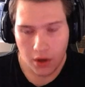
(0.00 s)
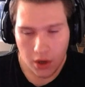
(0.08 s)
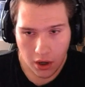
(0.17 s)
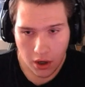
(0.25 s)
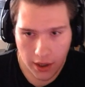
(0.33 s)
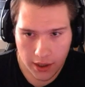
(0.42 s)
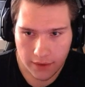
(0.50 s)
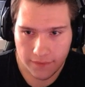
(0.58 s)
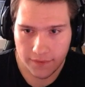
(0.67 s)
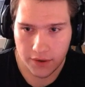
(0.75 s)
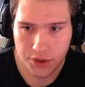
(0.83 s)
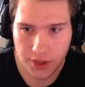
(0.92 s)
Alright, our
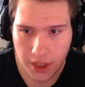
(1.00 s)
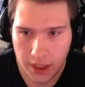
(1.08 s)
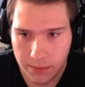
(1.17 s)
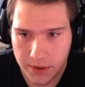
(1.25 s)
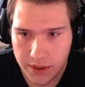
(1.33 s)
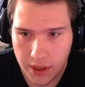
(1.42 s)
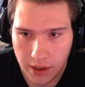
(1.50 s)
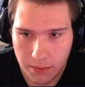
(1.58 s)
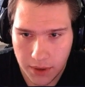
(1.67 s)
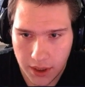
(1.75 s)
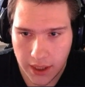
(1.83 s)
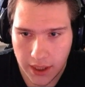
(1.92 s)
first game is going to
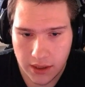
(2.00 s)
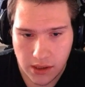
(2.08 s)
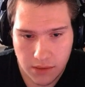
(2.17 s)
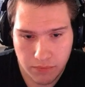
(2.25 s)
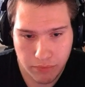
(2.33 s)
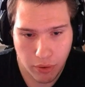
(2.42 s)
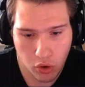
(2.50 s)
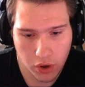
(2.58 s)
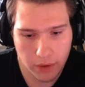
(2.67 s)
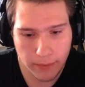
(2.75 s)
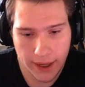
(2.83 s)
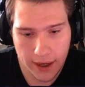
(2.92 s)
be against
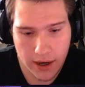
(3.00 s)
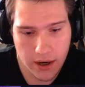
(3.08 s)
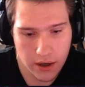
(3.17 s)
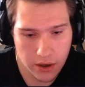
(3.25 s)
Polar Bear.